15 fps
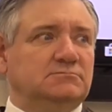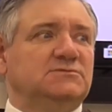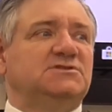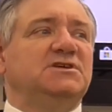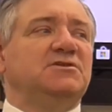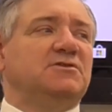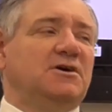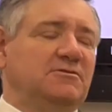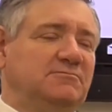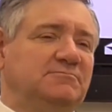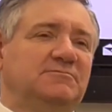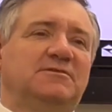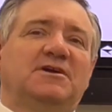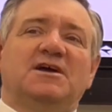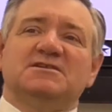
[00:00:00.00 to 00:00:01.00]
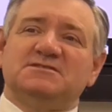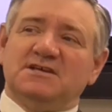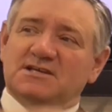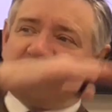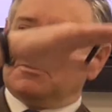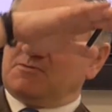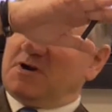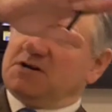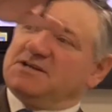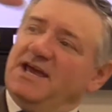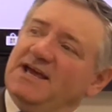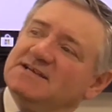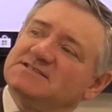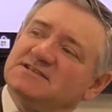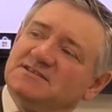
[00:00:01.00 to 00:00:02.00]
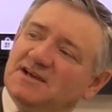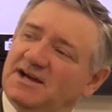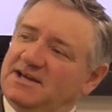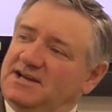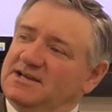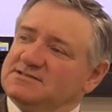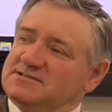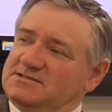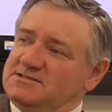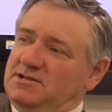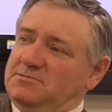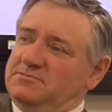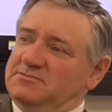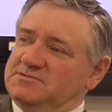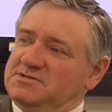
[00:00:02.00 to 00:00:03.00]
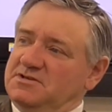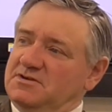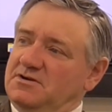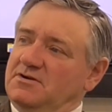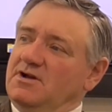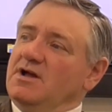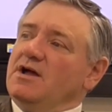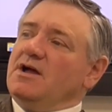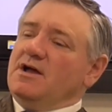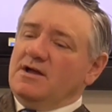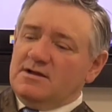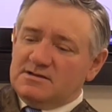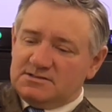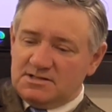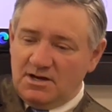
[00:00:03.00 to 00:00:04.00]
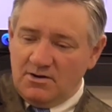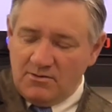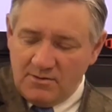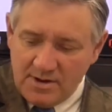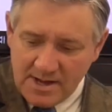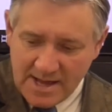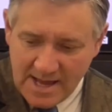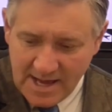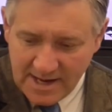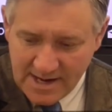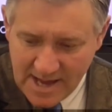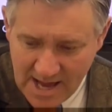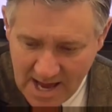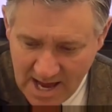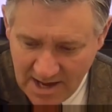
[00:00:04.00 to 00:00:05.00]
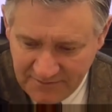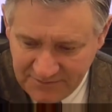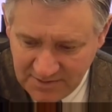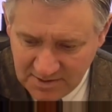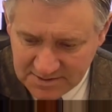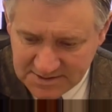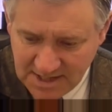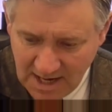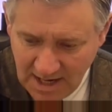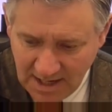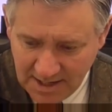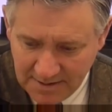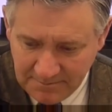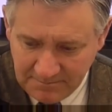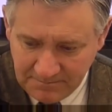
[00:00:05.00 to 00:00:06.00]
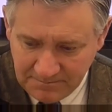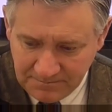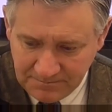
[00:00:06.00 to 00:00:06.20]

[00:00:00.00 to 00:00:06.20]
Zero, because that's when our tangent line has a slope of 0. So at half your time,